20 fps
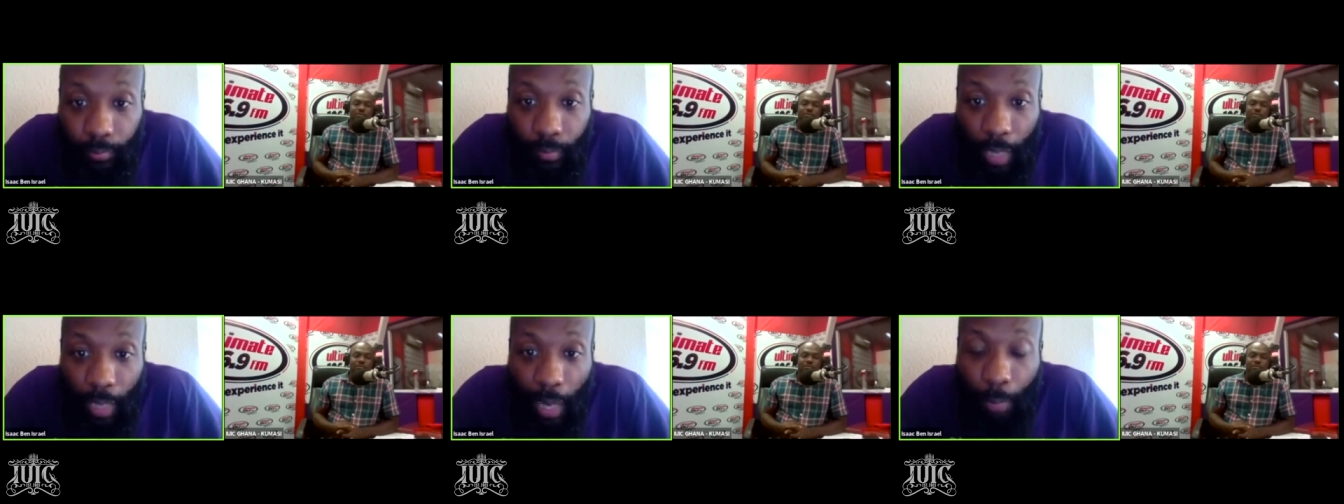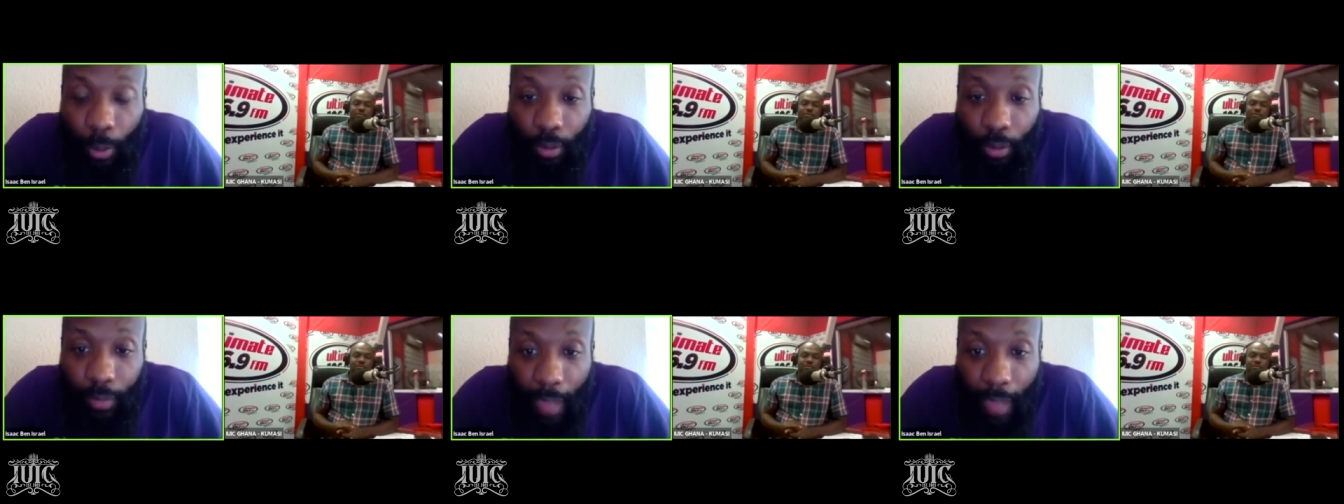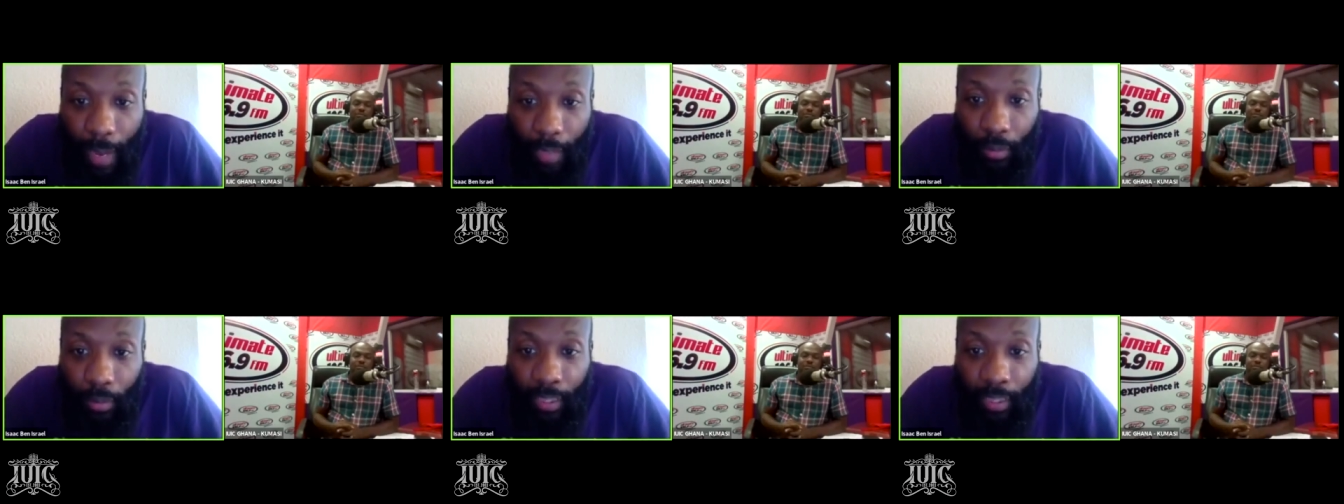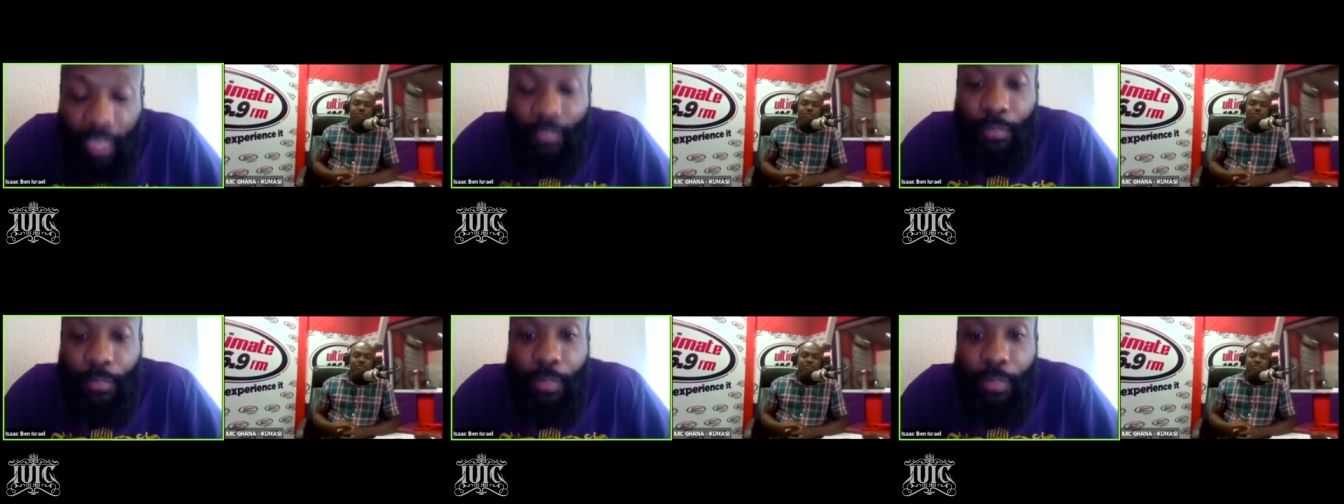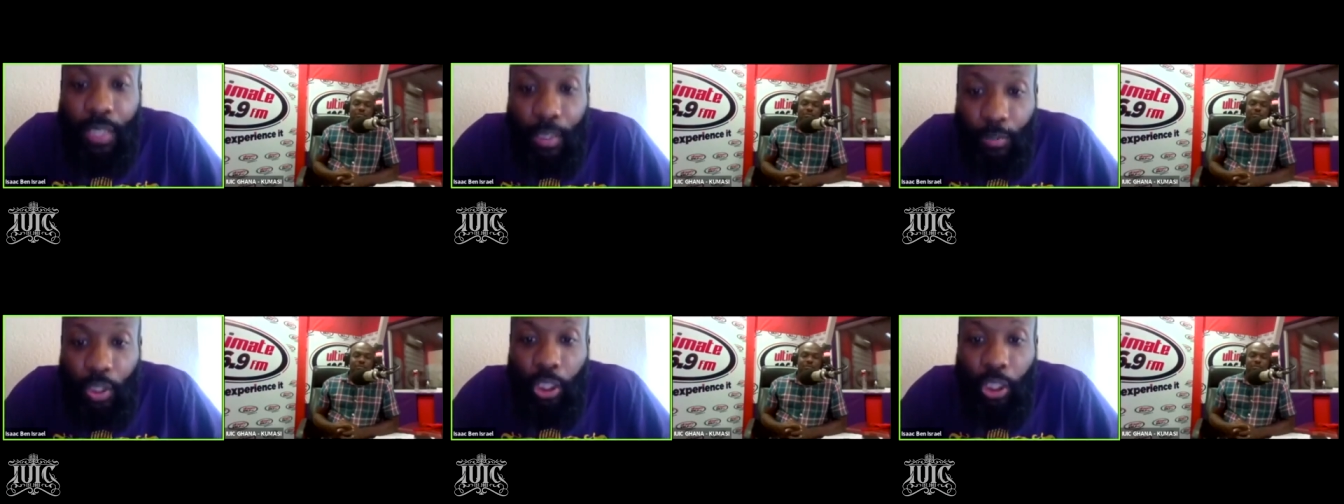How about that? Give him
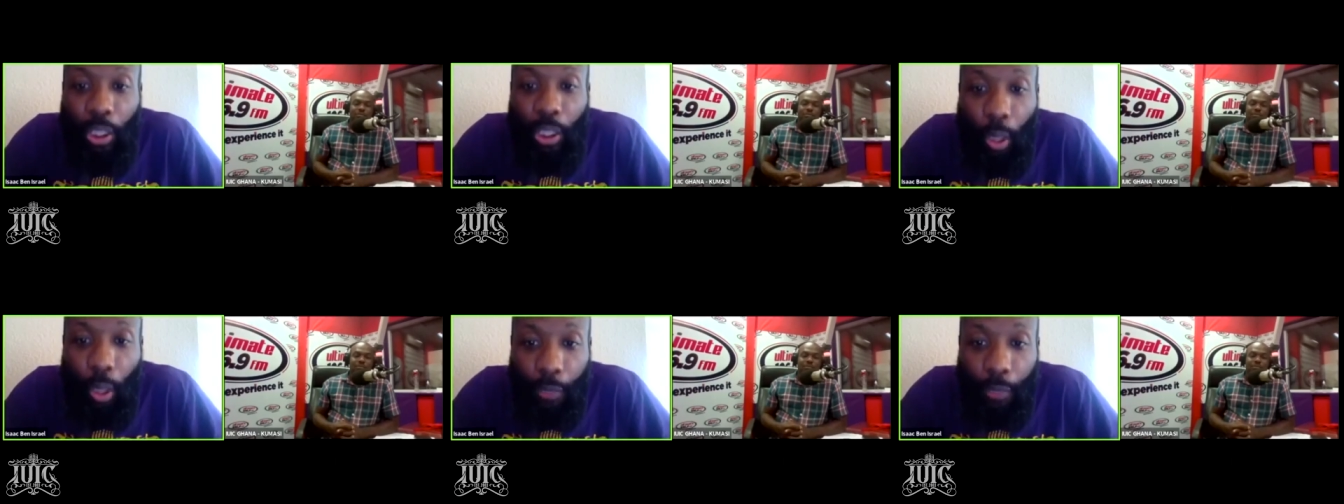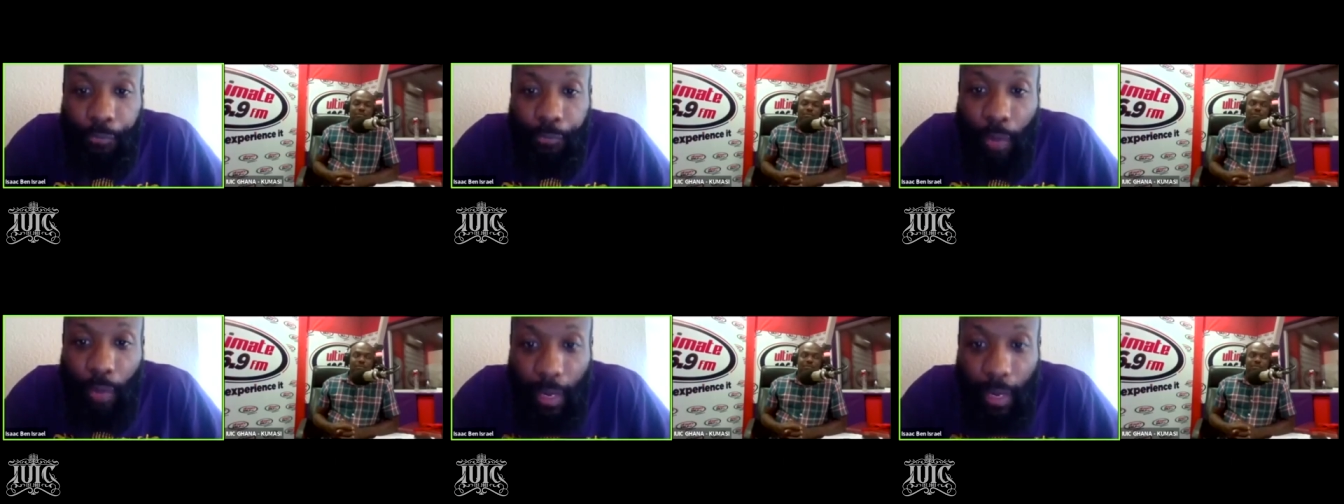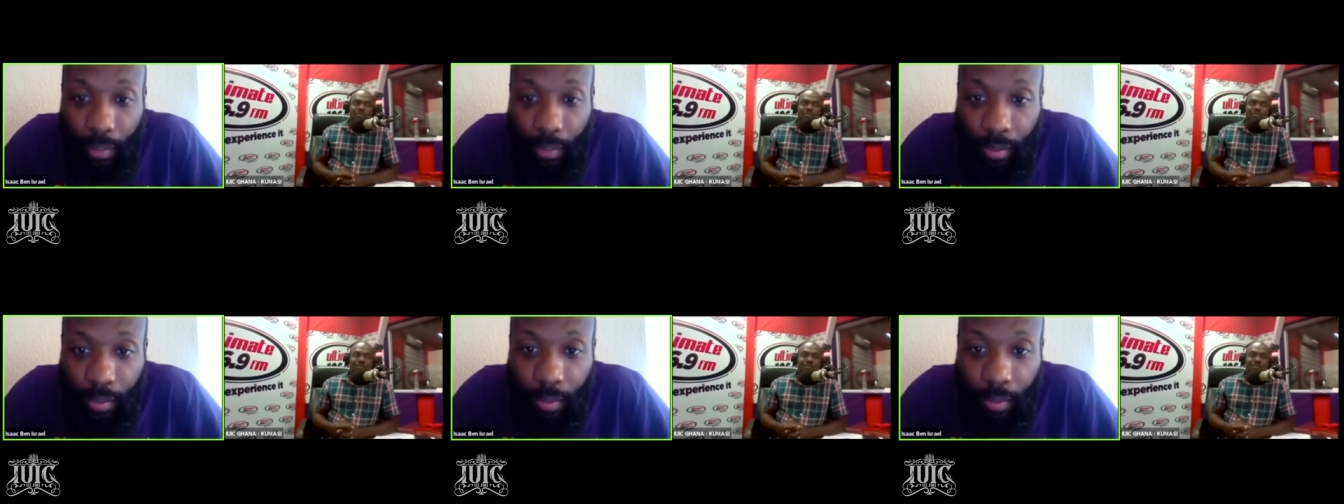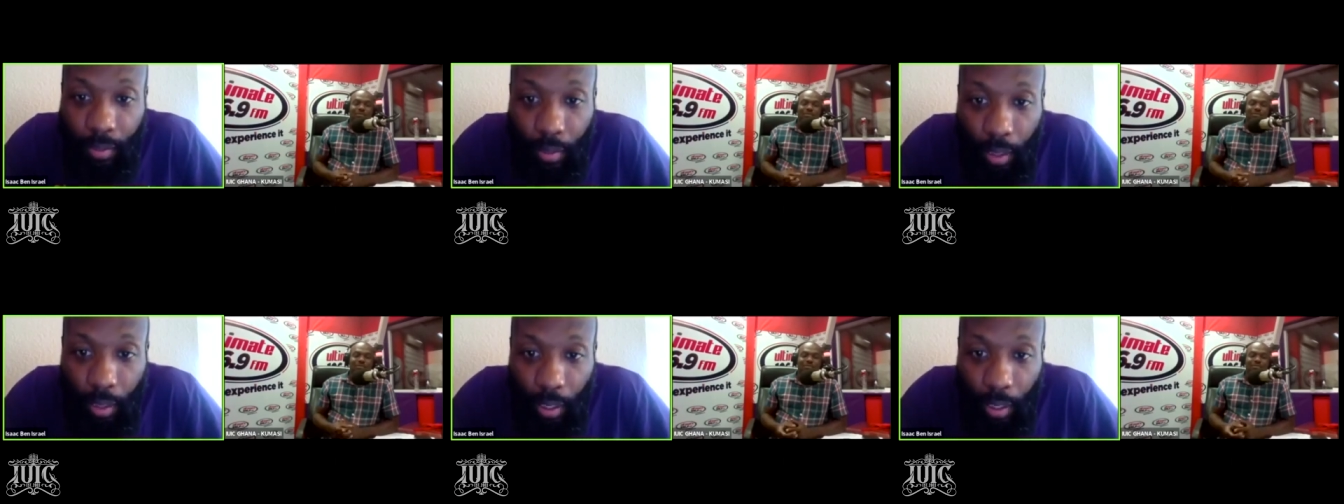some jollof rice.